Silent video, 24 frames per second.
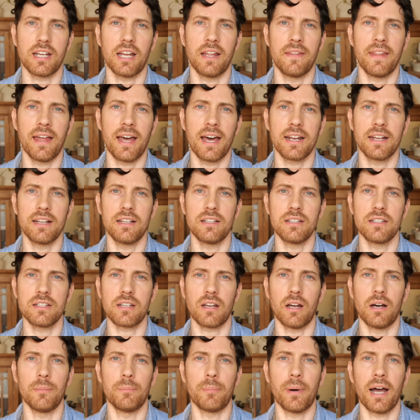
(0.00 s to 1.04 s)
and that is
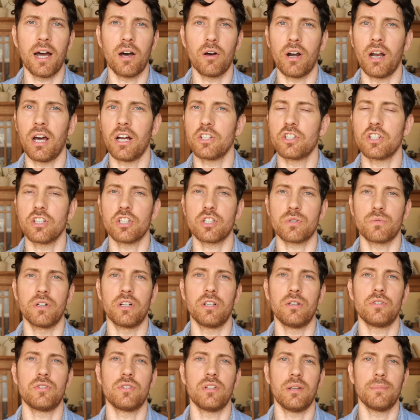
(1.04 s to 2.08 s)
about not just
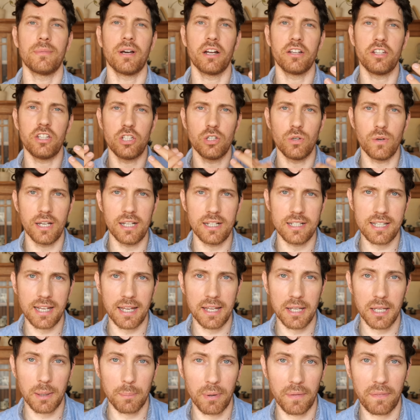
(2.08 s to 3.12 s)
reducing the amount you
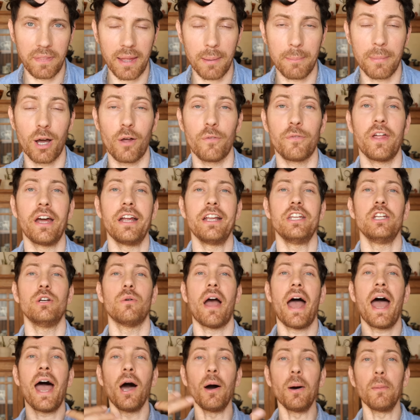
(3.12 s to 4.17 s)
intake, but the amount that you
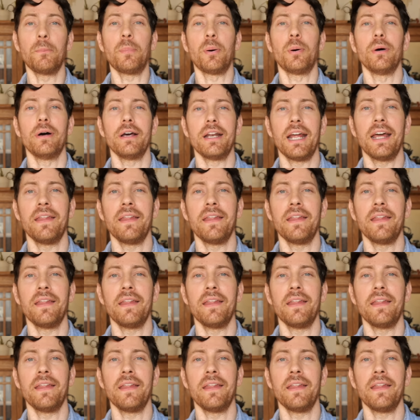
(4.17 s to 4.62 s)
output,